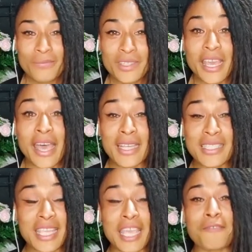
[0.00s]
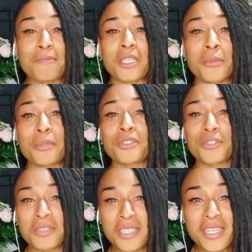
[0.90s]
that has gave me the
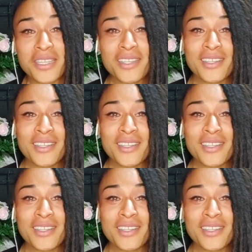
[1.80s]
opportunity,